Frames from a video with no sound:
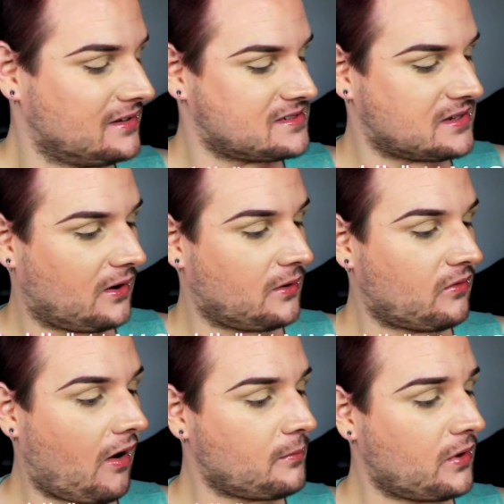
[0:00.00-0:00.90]
So
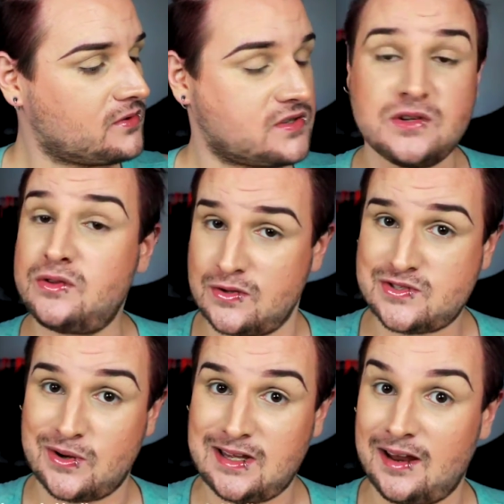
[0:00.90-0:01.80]
I'm going to do
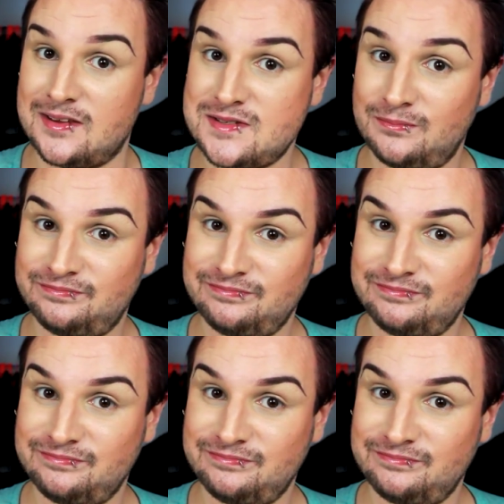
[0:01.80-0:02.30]
those 3 colours.